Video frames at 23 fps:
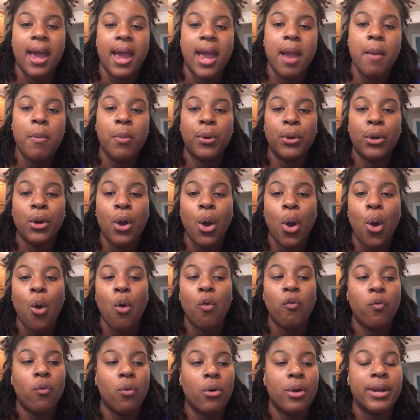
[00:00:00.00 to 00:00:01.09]
able to go
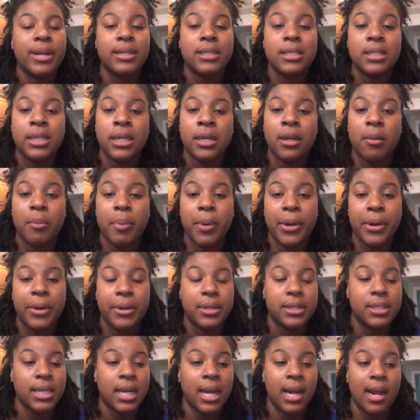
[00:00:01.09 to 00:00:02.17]
for an extended period
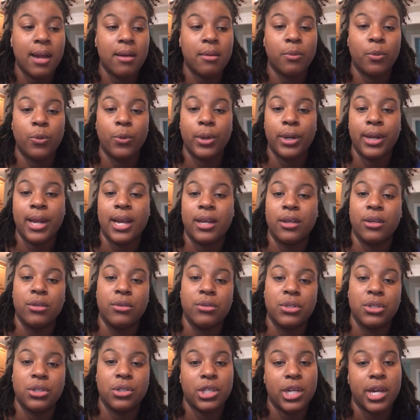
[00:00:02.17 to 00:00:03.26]
of time when I
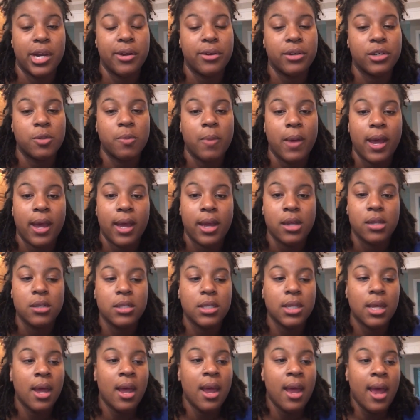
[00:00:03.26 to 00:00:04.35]
use the Cherish
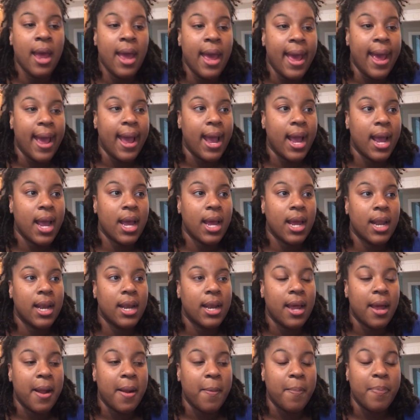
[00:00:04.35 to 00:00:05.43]
pads. And
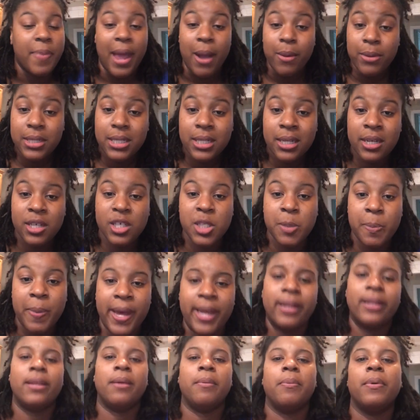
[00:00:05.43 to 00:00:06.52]
that was
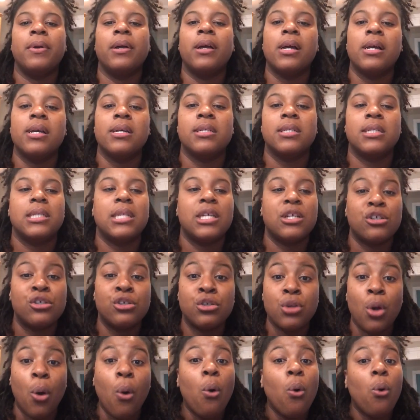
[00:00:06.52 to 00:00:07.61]
unexpected because they're
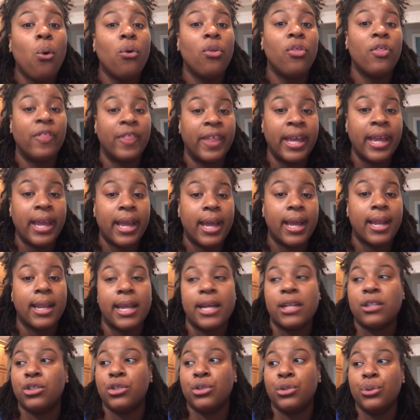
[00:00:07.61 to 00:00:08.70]
so thin
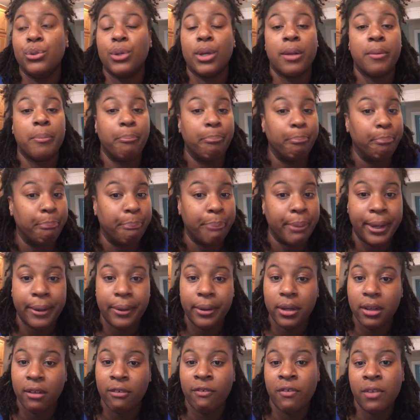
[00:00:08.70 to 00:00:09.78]
that you can
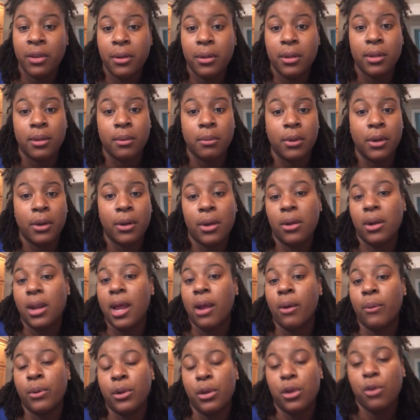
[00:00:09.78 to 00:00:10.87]
barely feel them.
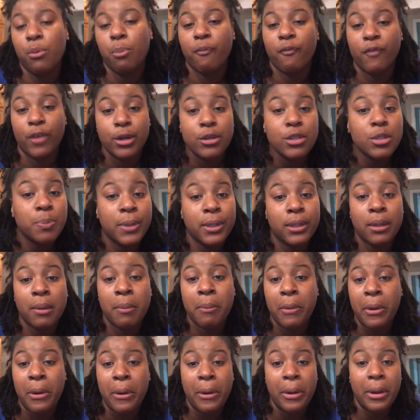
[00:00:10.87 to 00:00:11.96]
Like when you first put them
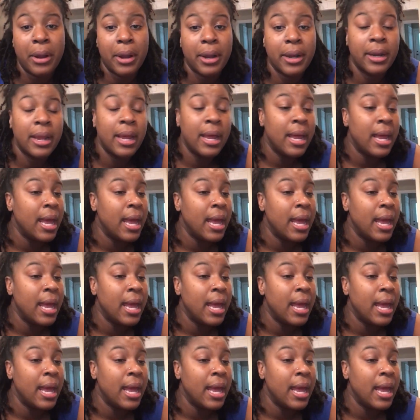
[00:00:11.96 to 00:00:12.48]
on,